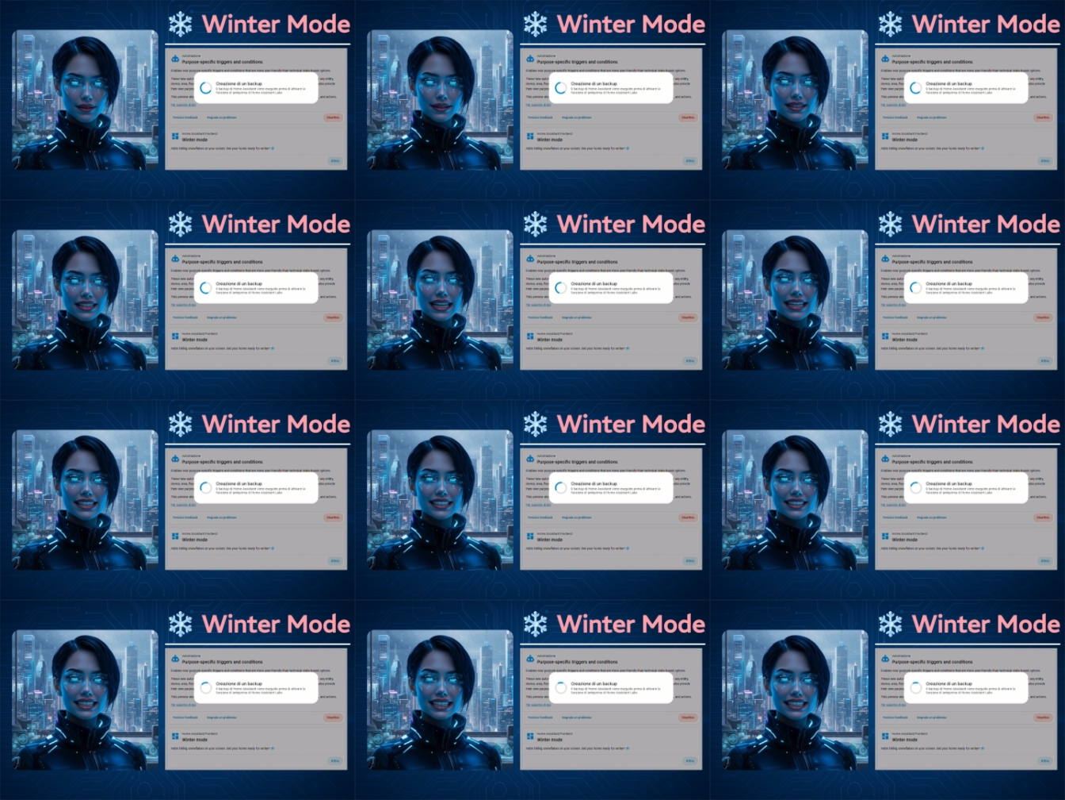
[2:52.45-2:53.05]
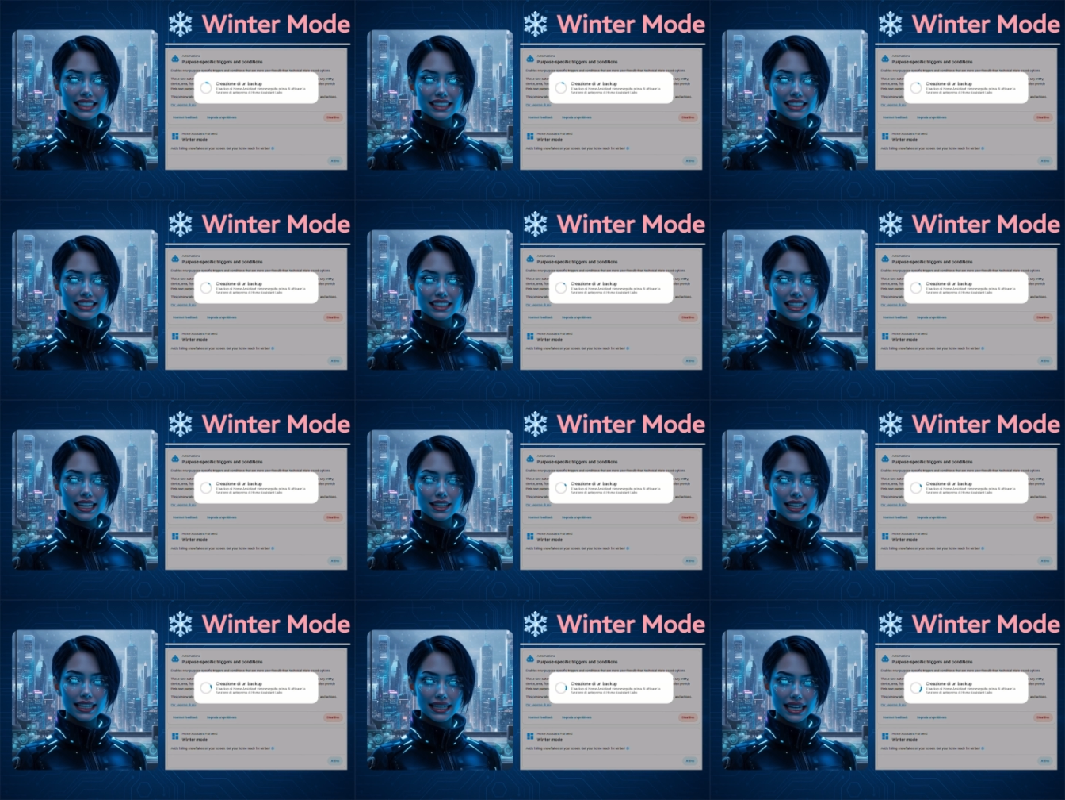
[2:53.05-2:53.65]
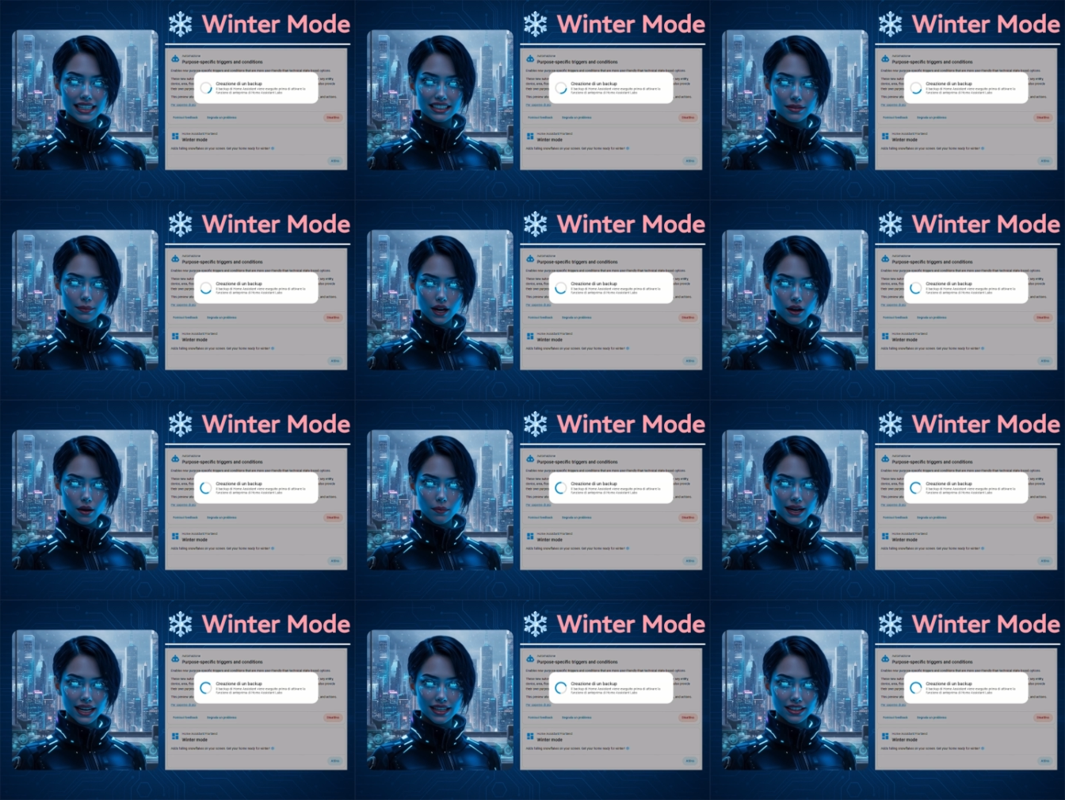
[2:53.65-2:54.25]
since this is still an
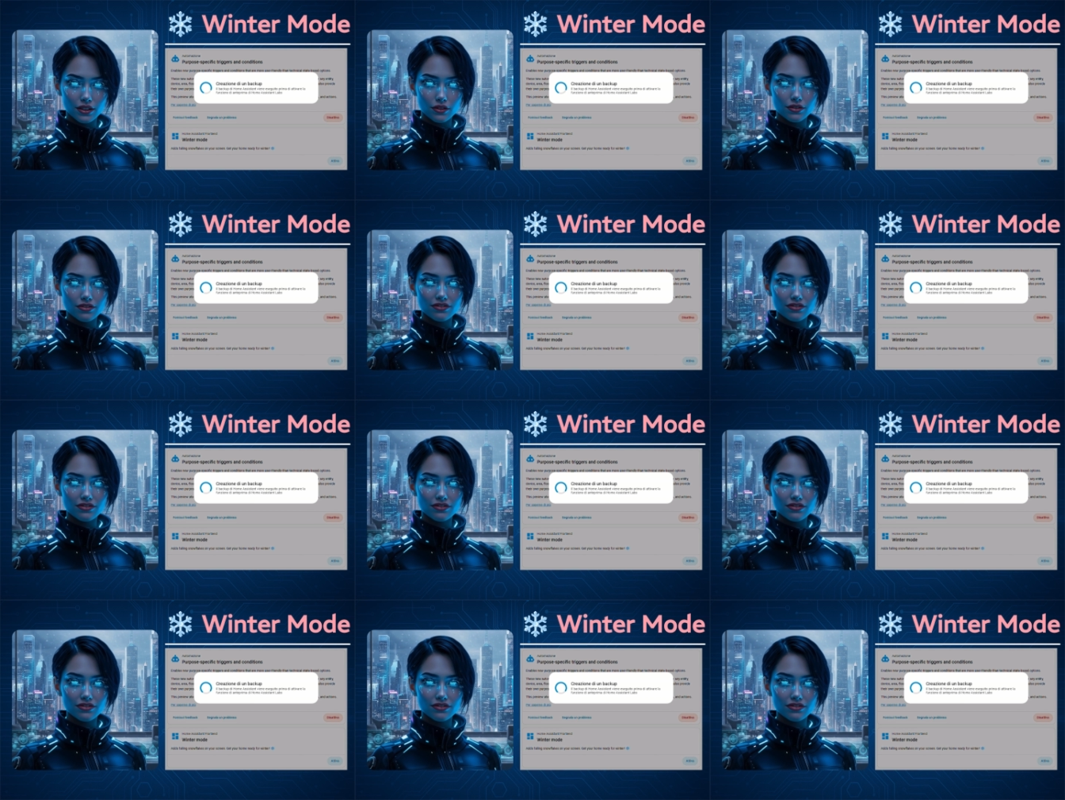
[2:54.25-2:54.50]
experimental